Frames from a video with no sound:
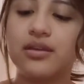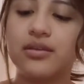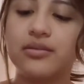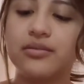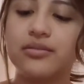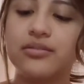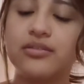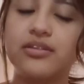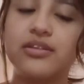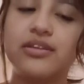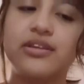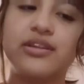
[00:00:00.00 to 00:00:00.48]
I
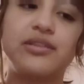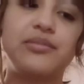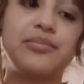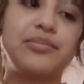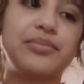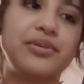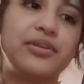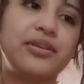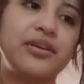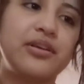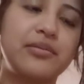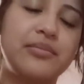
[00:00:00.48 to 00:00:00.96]
wasn't gonna
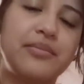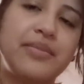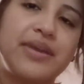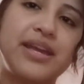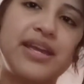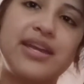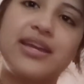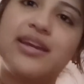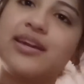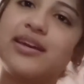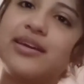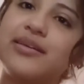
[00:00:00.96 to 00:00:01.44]
put on
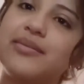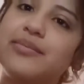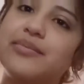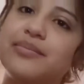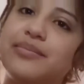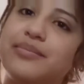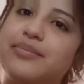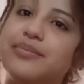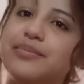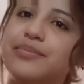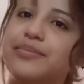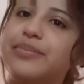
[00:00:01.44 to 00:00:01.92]

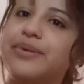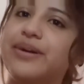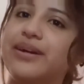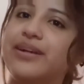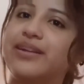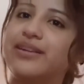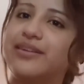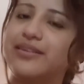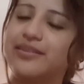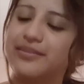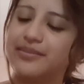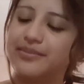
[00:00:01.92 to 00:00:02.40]
makeup, but
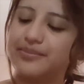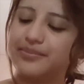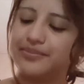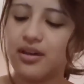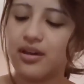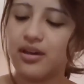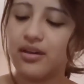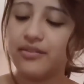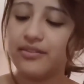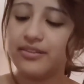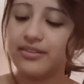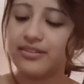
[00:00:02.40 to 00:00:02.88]
um,
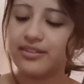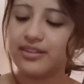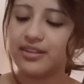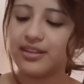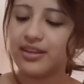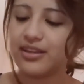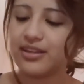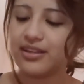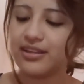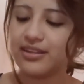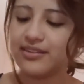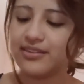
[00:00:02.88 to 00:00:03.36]
obviously
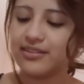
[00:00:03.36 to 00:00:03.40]
I need